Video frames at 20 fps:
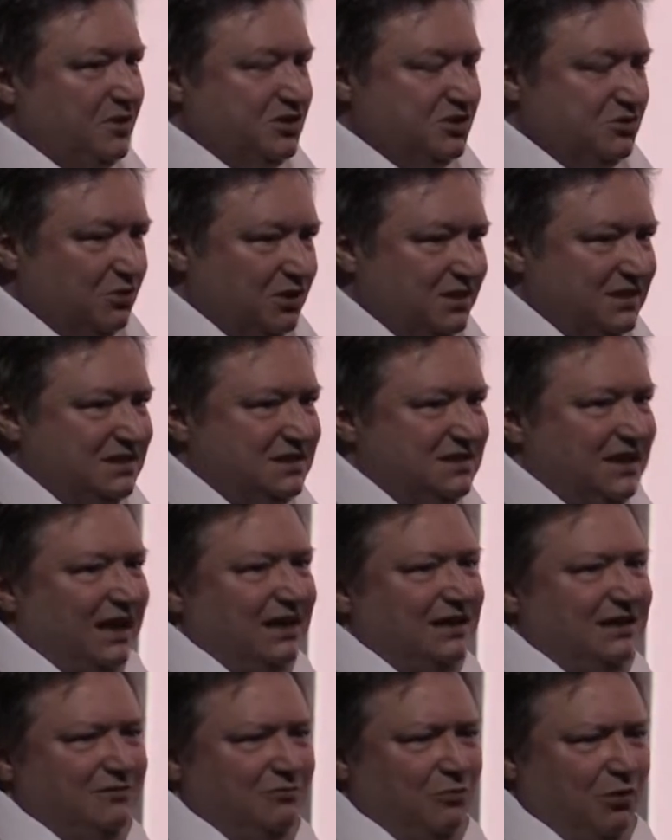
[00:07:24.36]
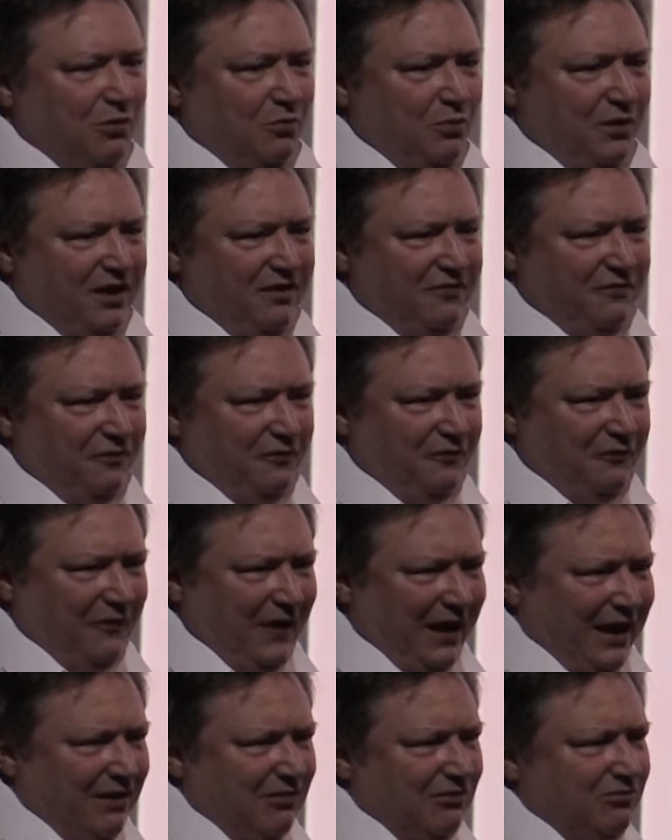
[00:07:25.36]
to understand it, what we've
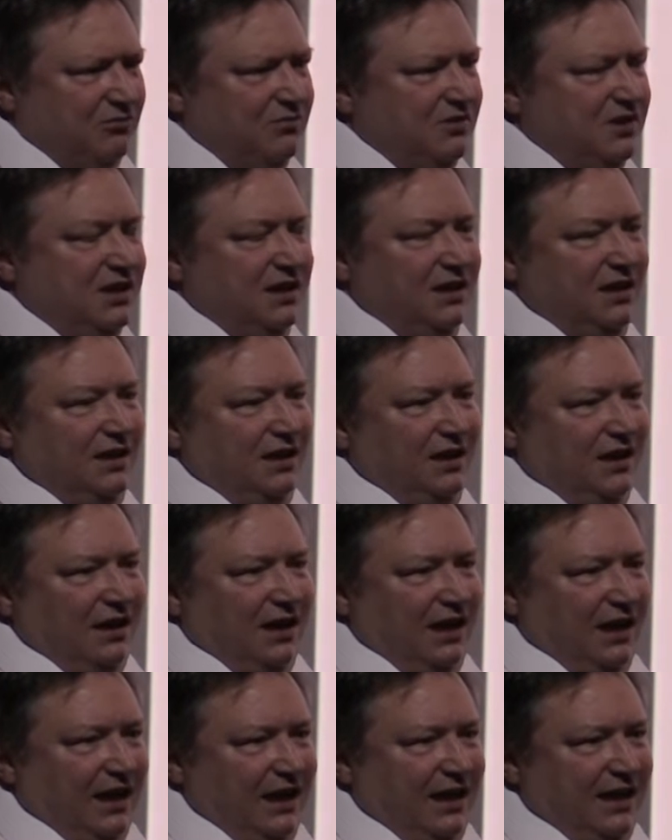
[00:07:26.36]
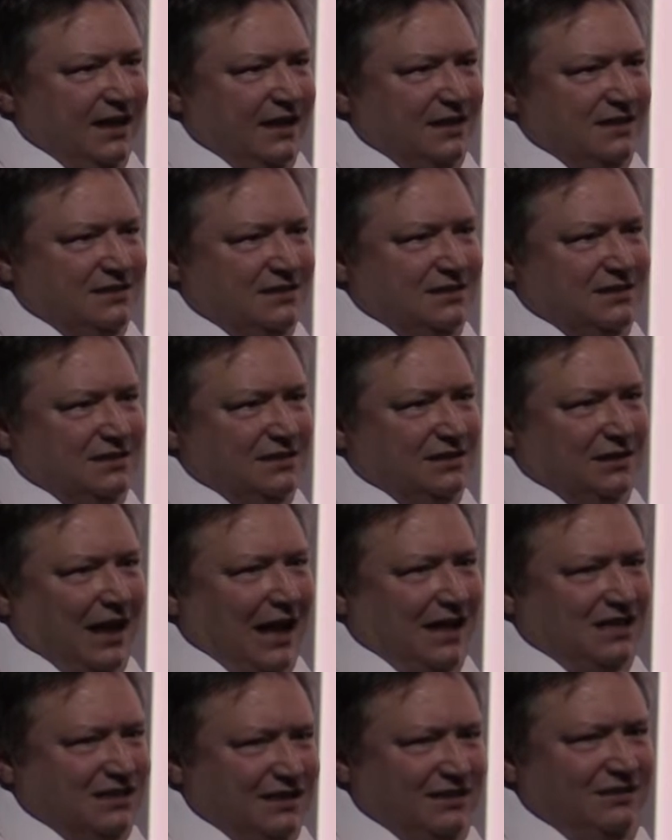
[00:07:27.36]
found is
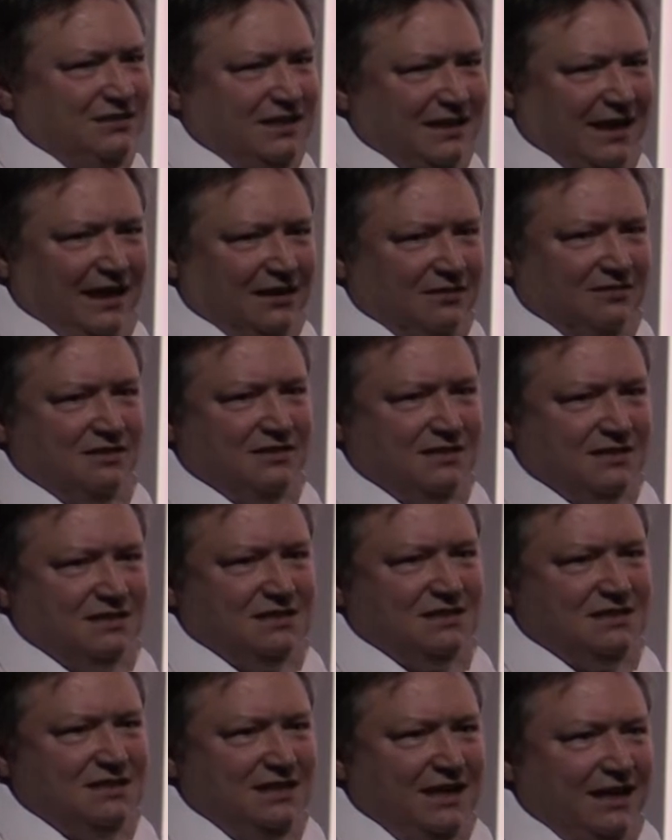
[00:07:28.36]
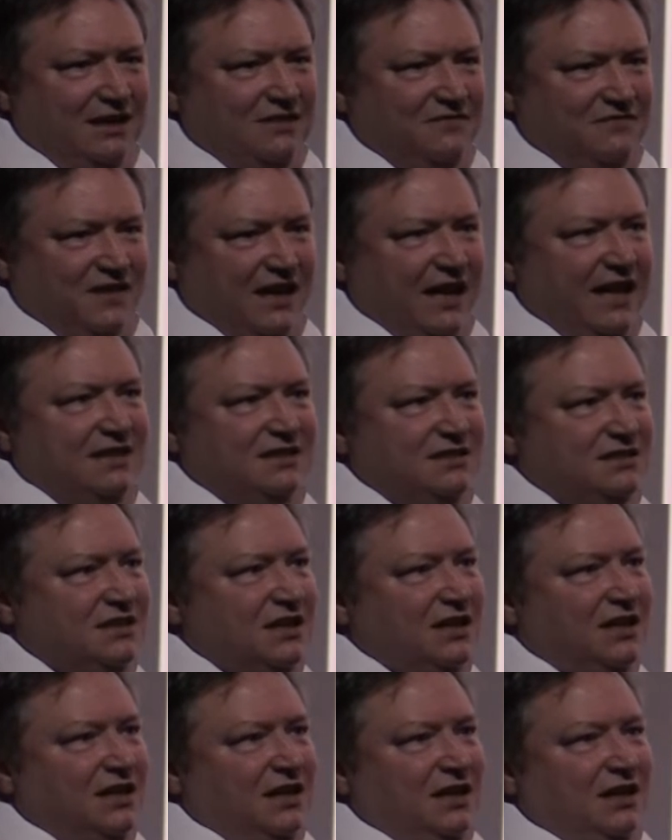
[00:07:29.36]
actually to get under the skin of this,
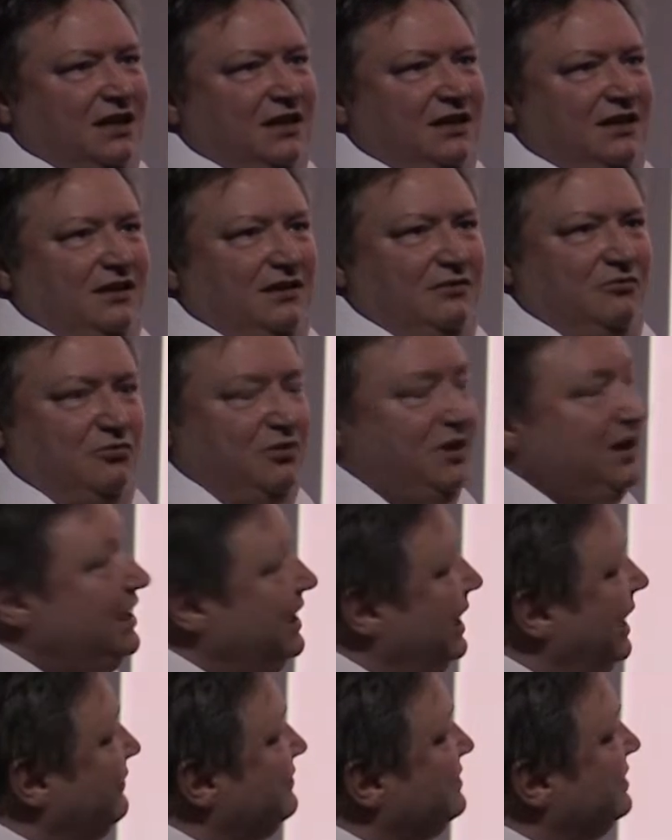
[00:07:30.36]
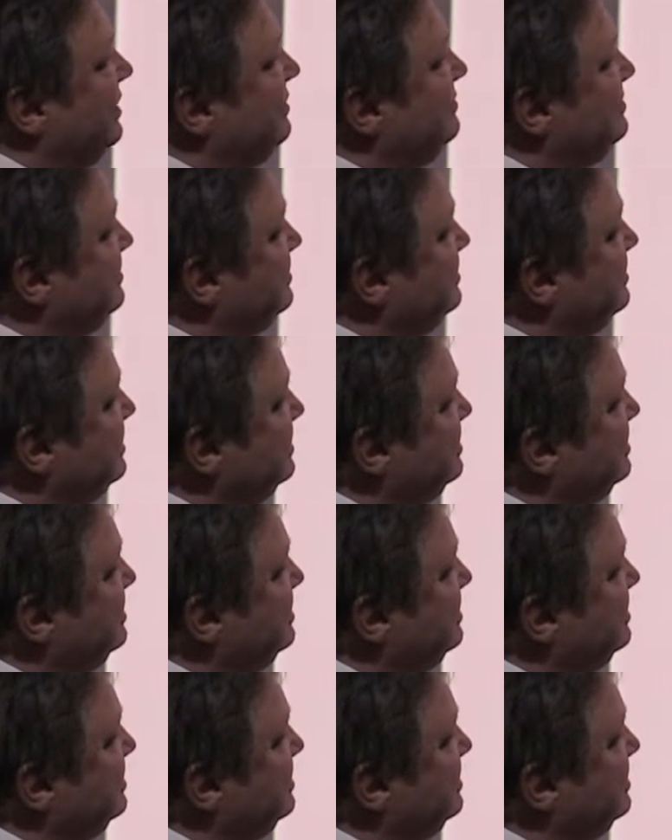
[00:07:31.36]
you really have to go to